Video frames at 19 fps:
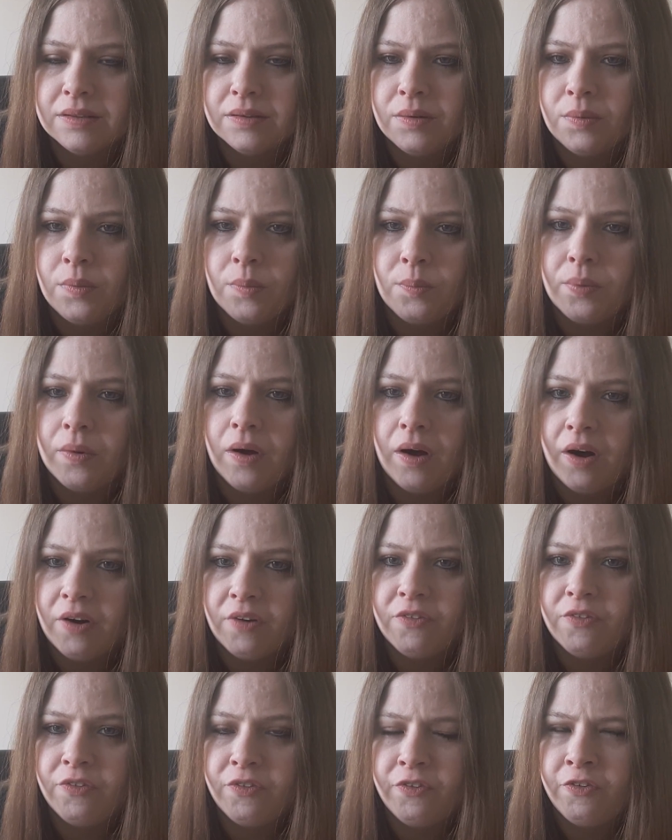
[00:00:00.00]
But
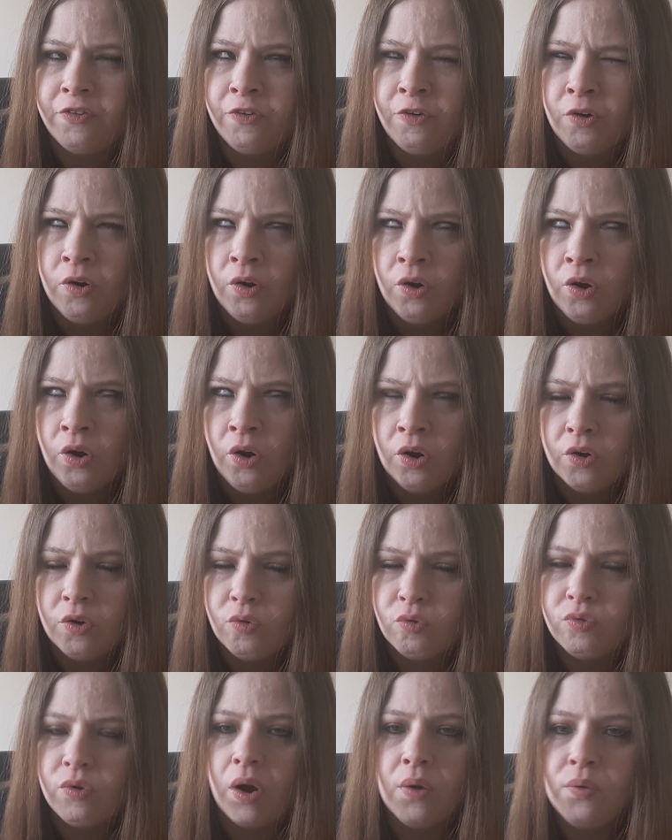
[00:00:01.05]
I've
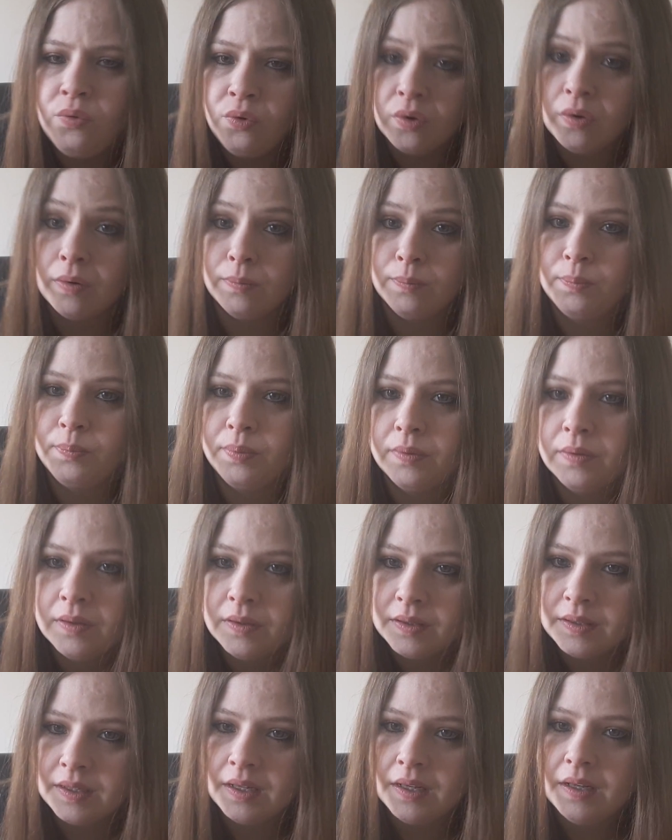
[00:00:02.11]
grown up
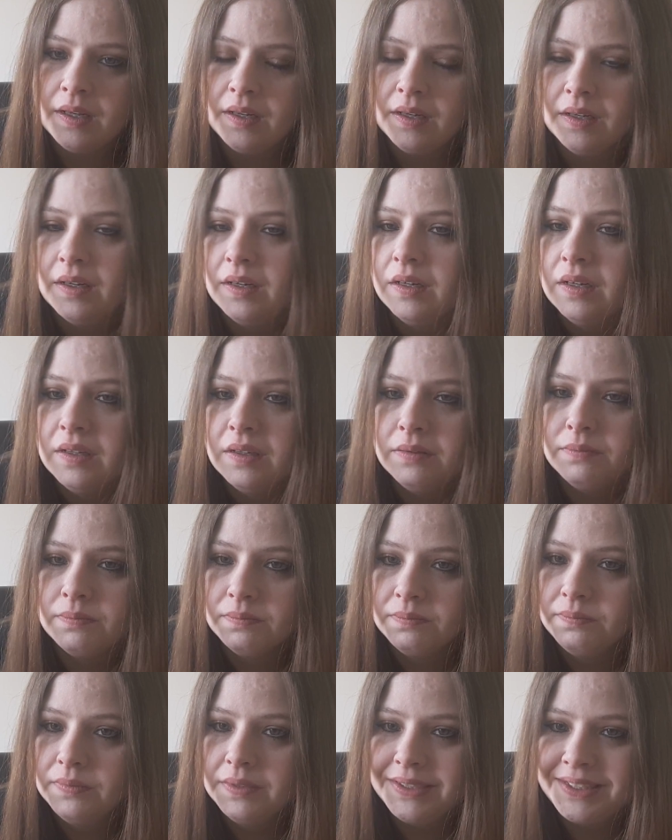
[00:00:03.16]

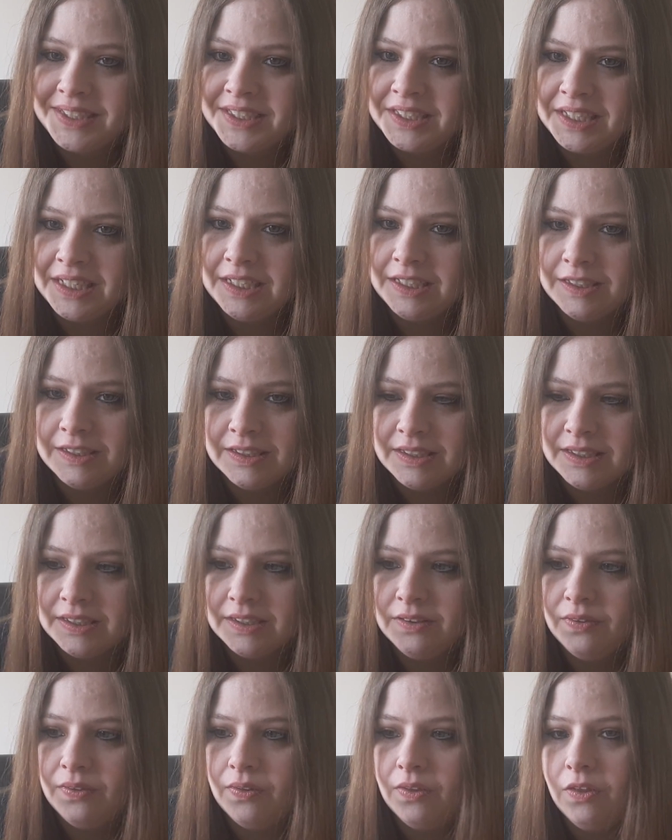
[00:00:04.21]

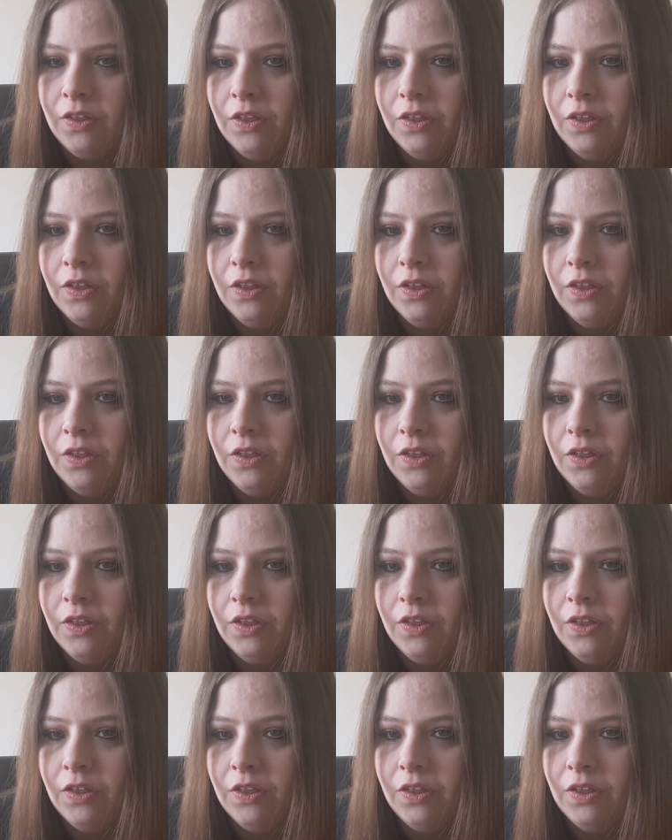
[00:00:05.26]
since